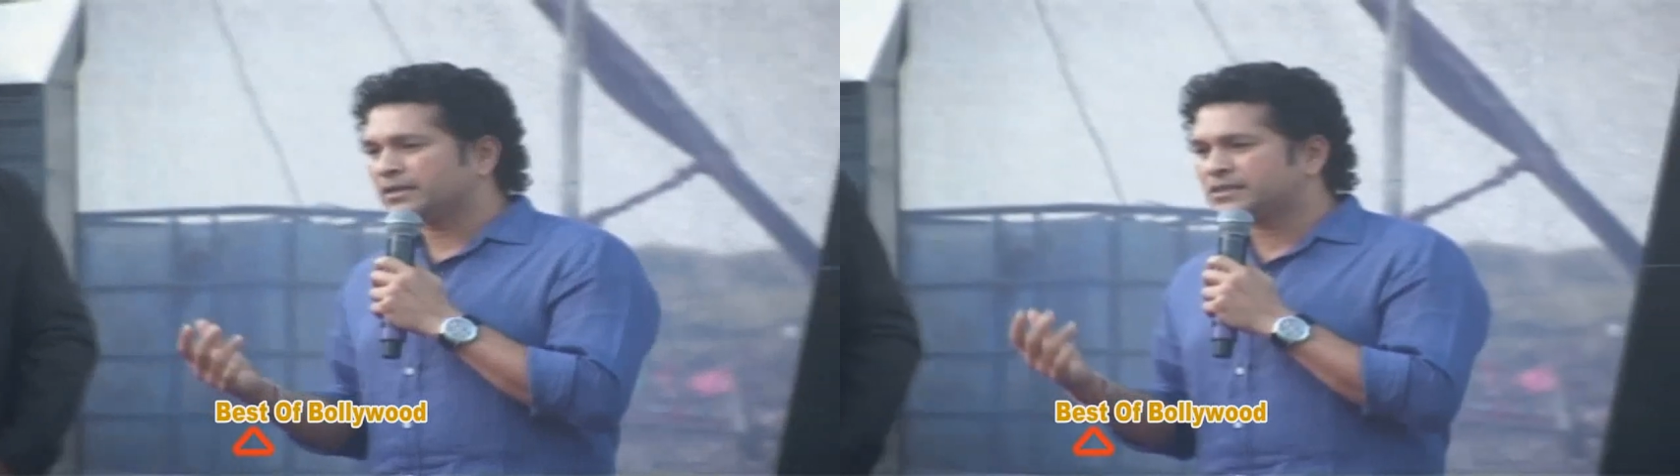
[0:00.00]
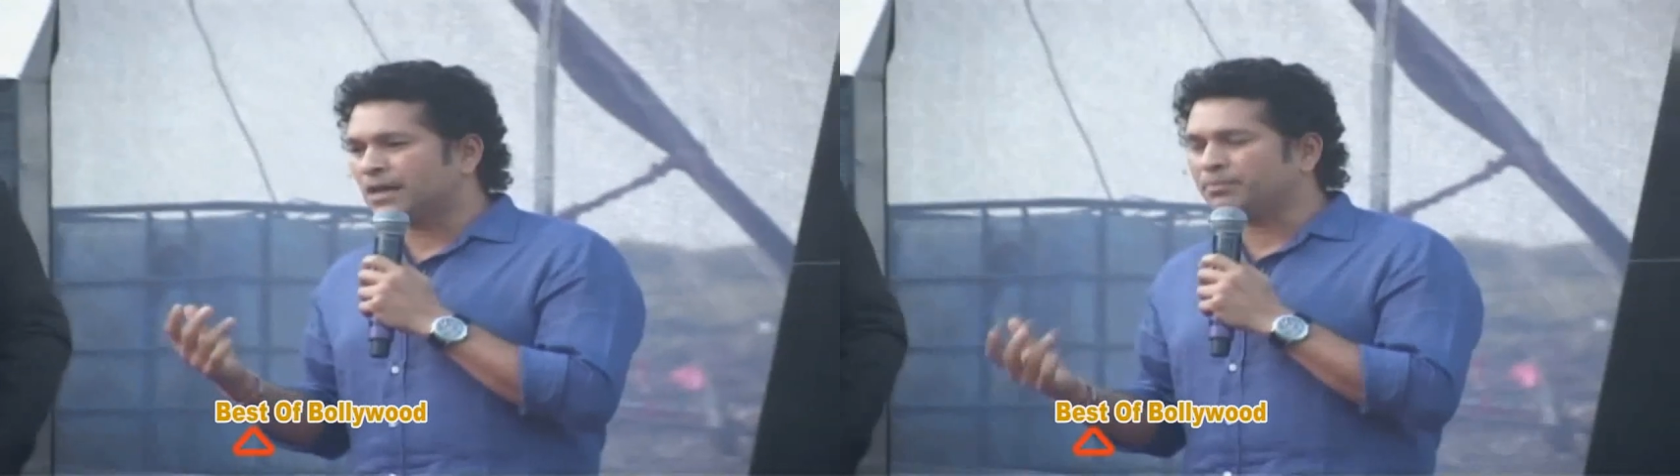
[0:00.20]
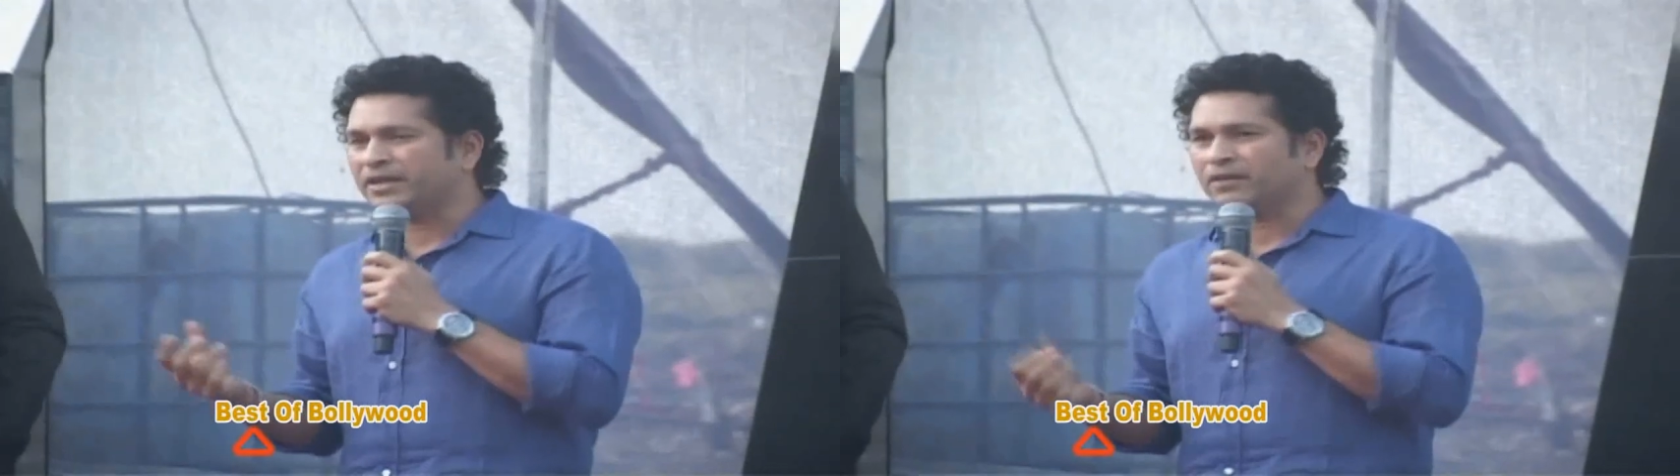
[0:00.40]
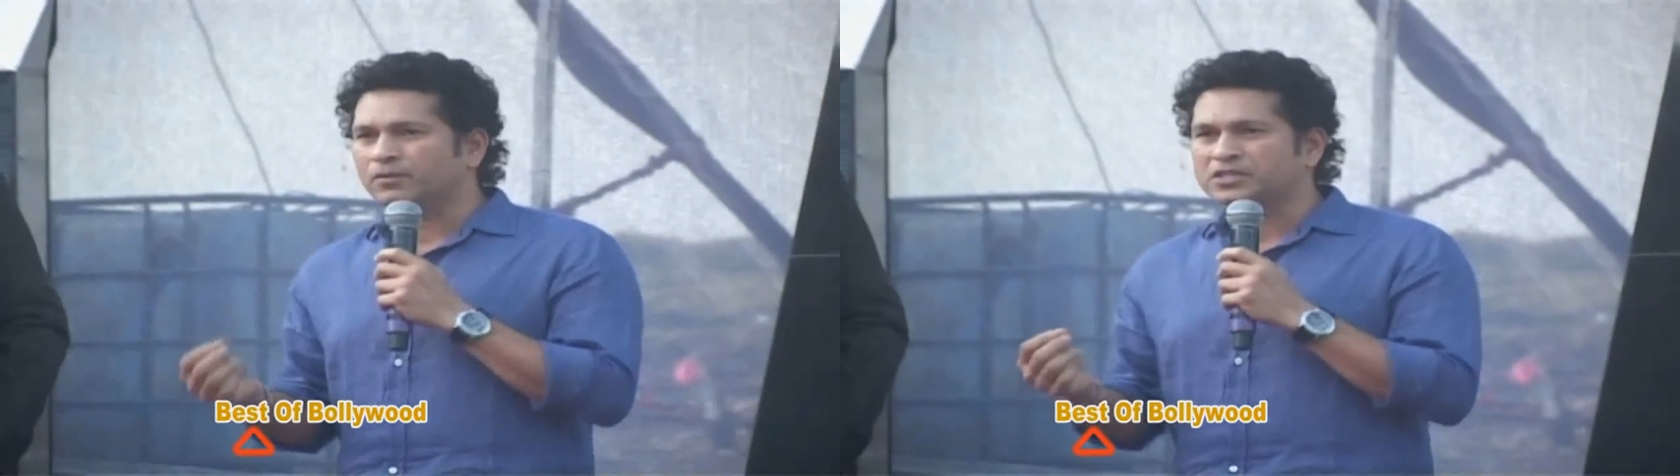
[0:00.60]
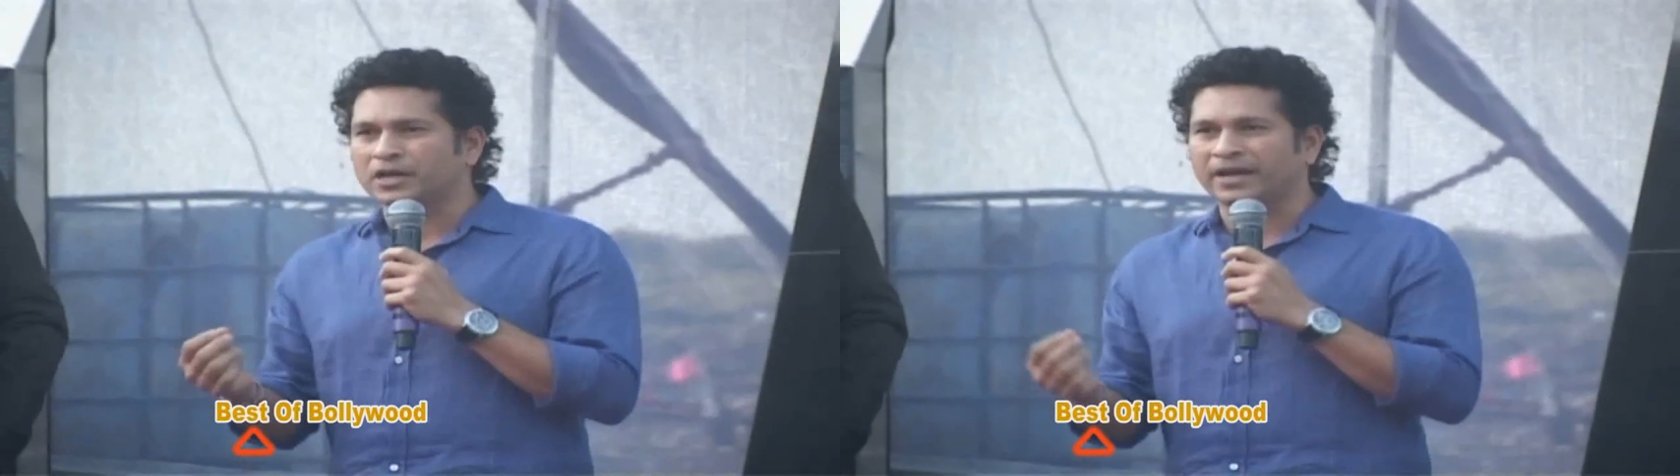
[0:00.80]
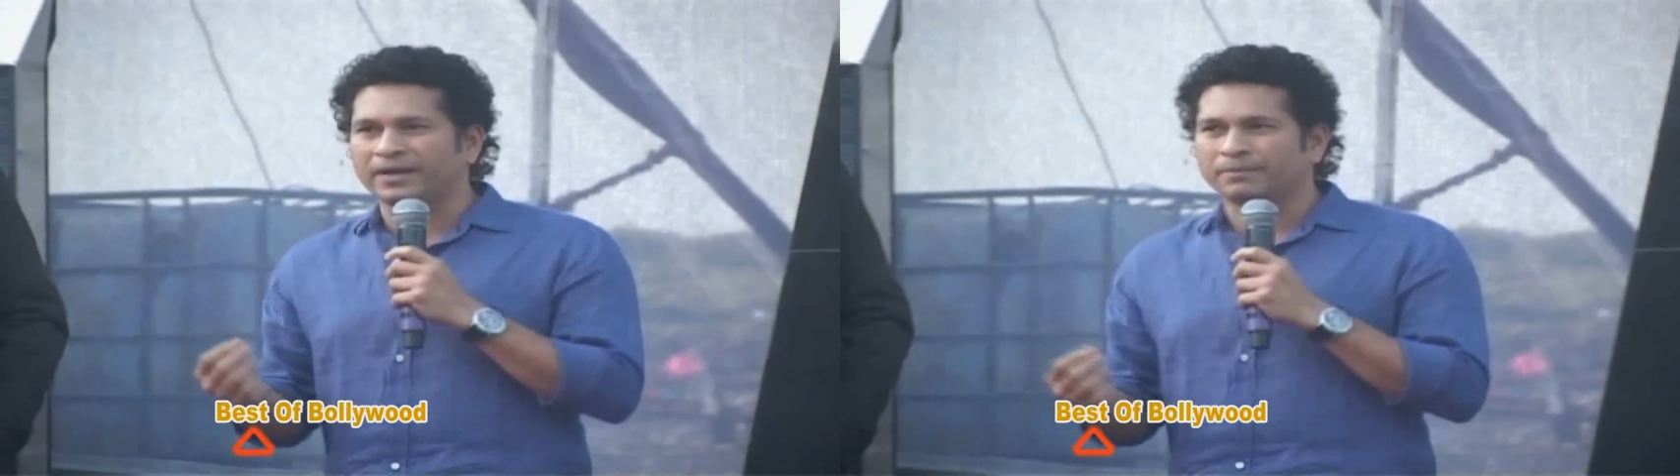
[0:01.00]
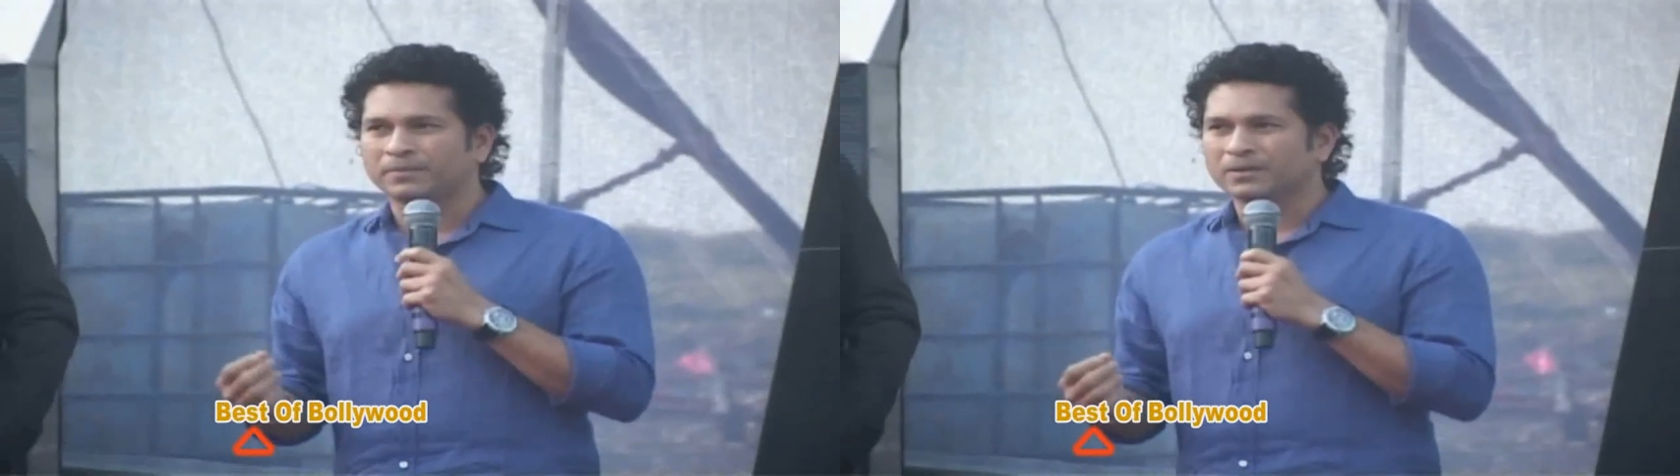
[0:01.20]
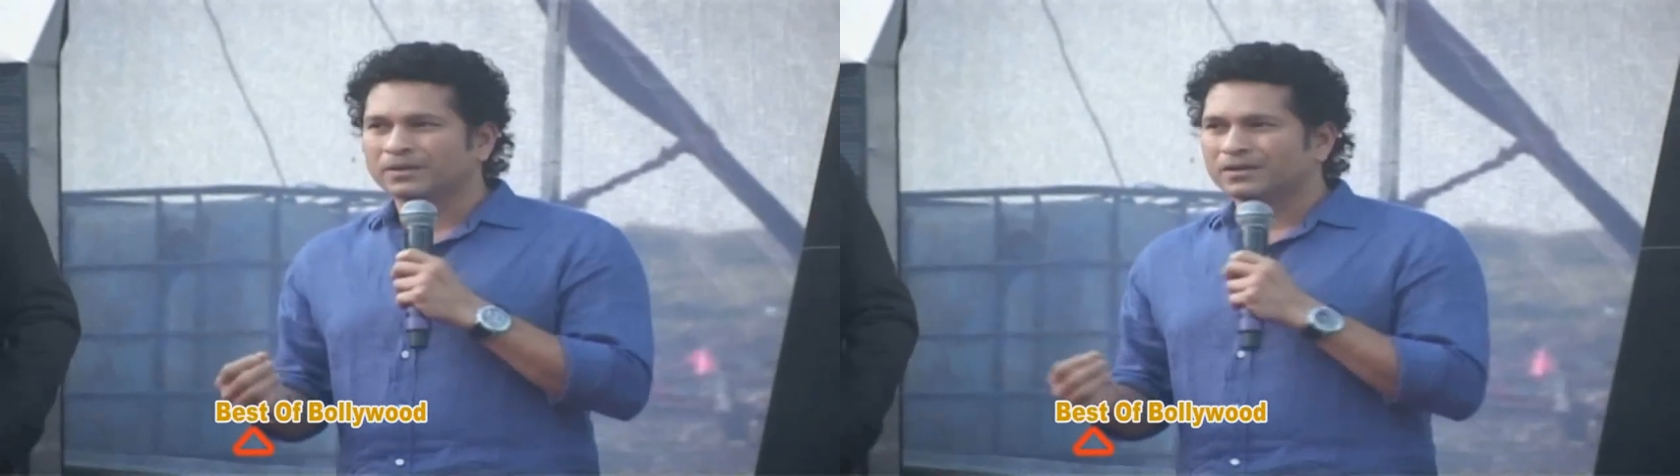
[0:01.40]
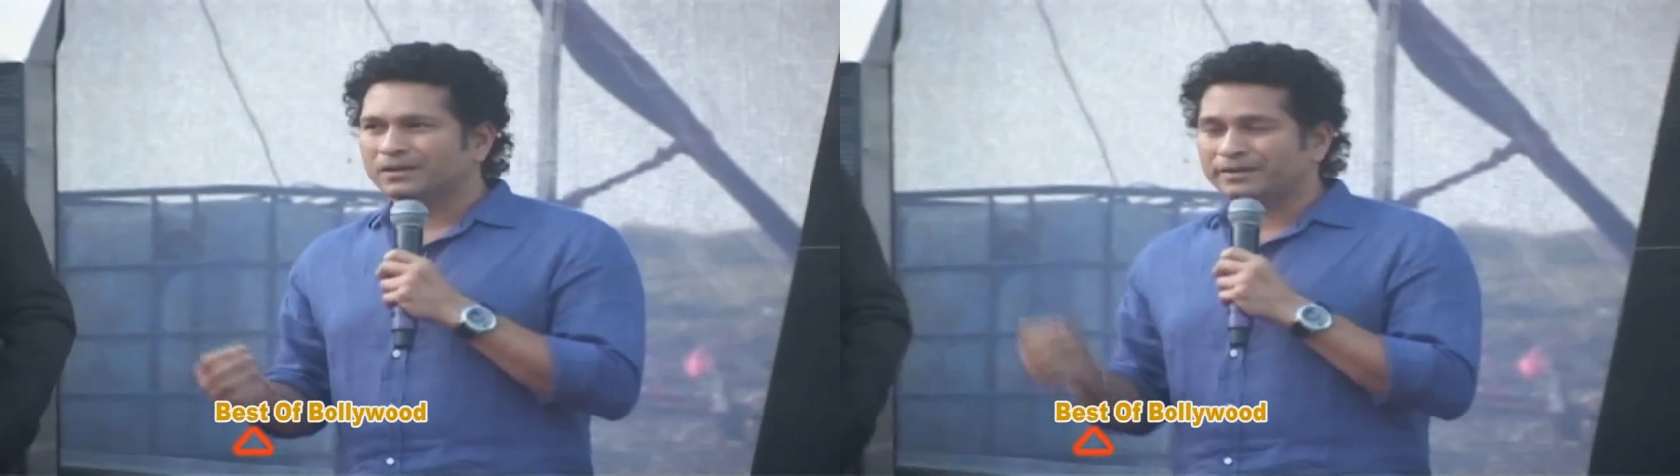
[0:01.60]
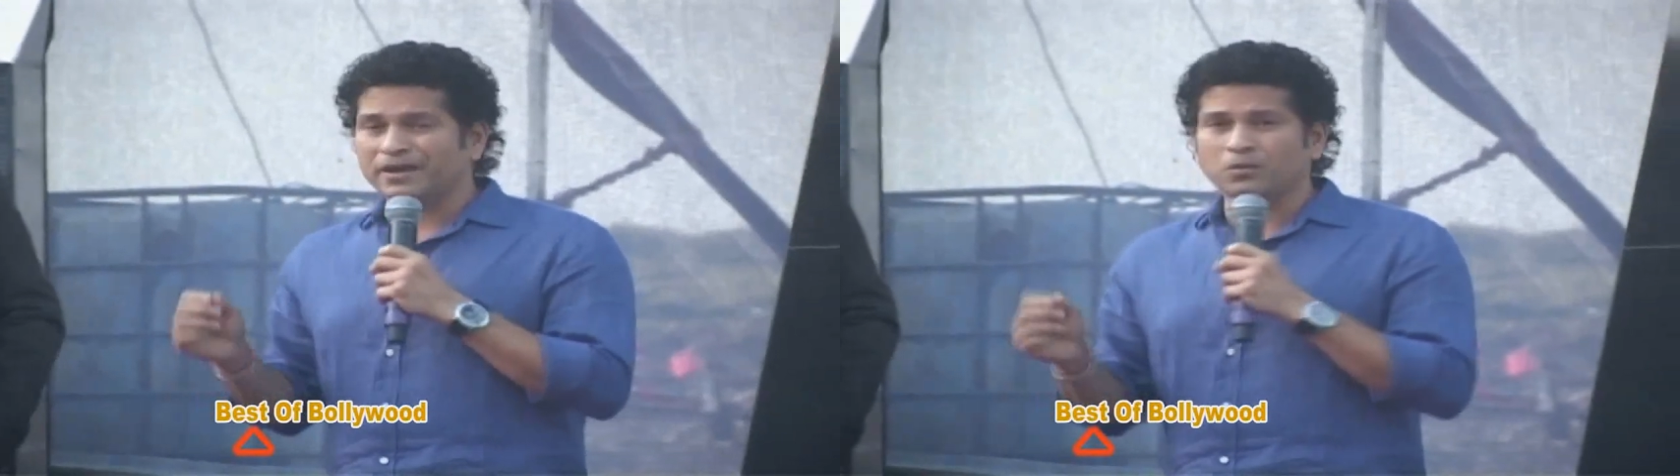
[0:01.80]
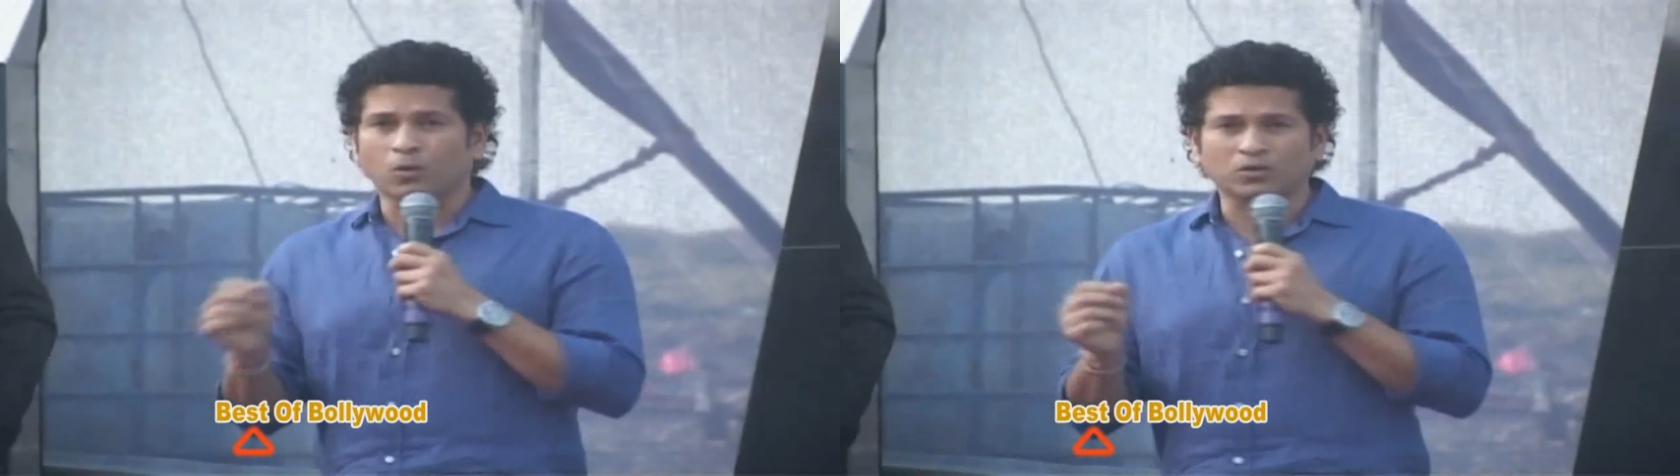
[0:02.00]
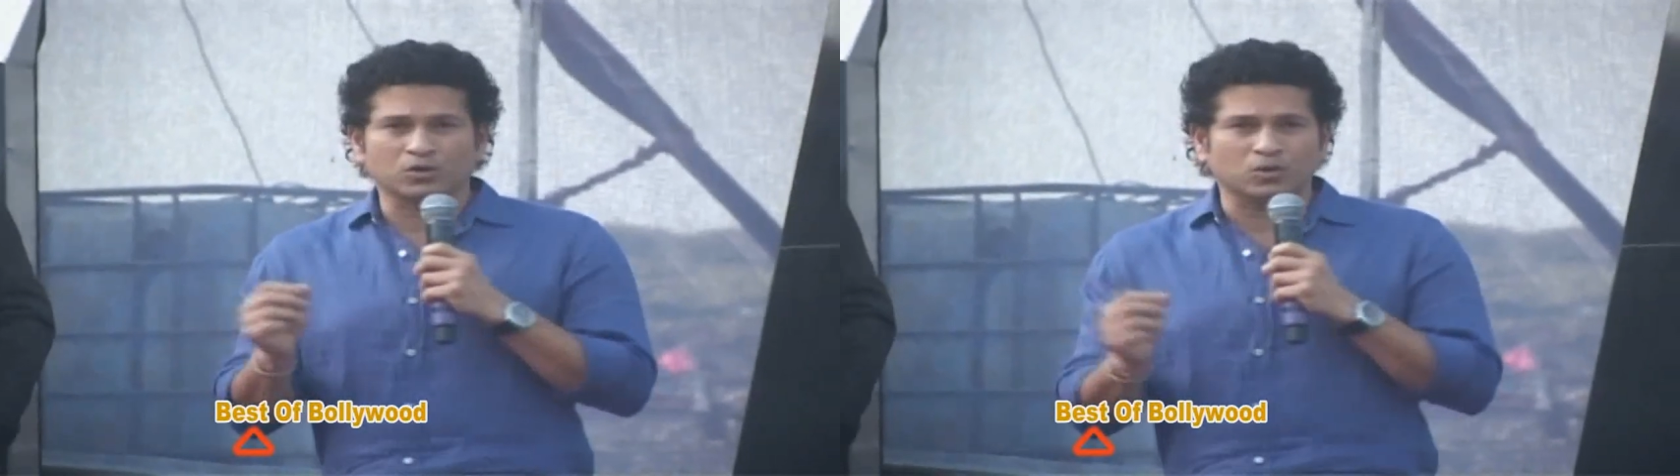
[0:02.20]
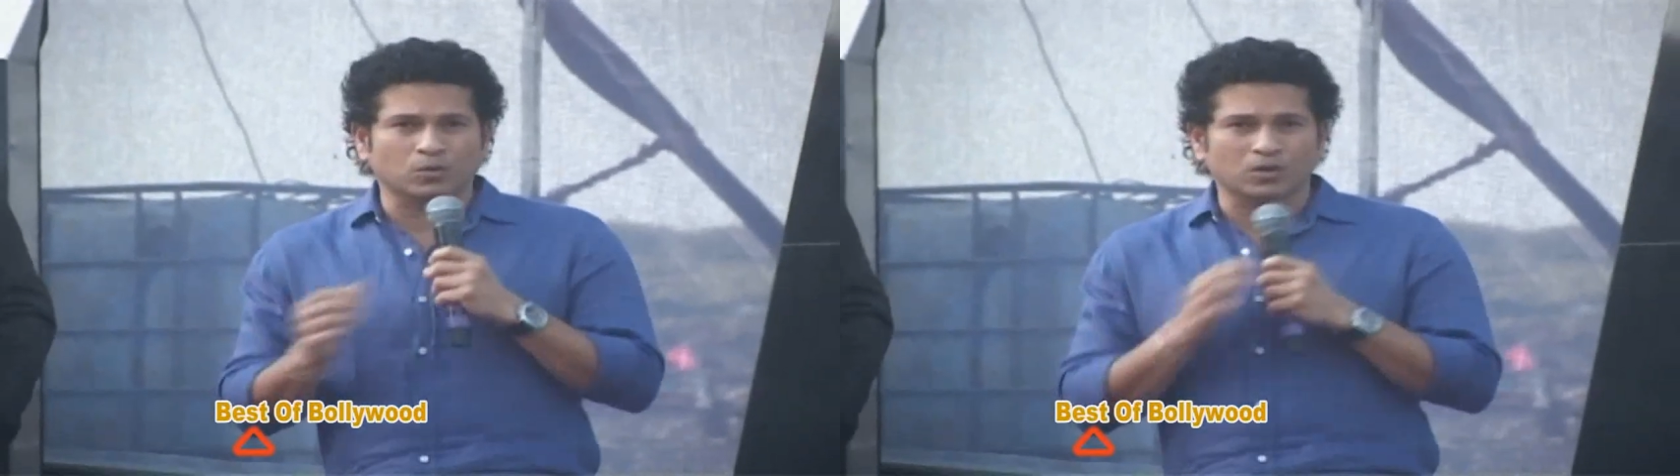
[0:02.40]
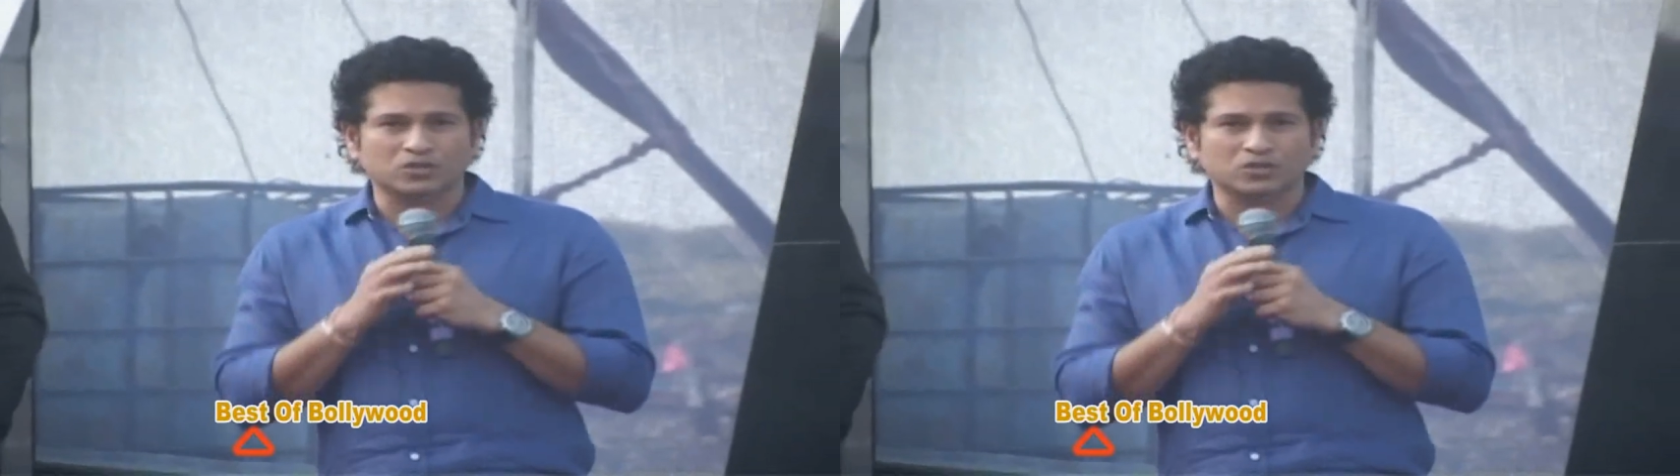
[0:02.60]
Something which I didn't want to do